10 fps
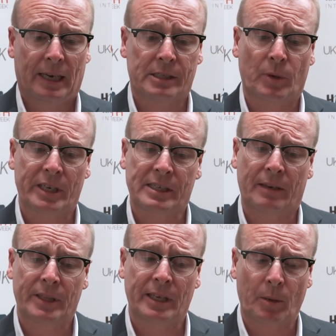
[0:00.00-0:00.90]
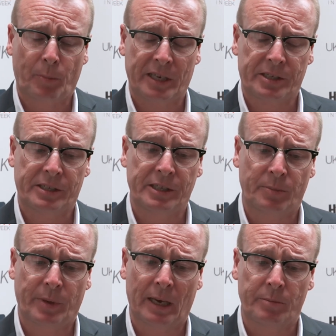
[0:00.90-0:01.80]
as well as having the capacity to
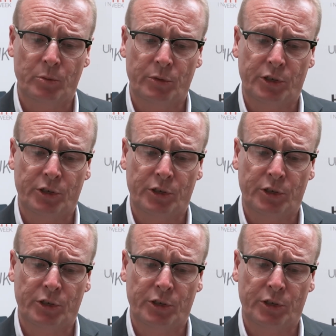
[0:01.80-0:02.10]
be able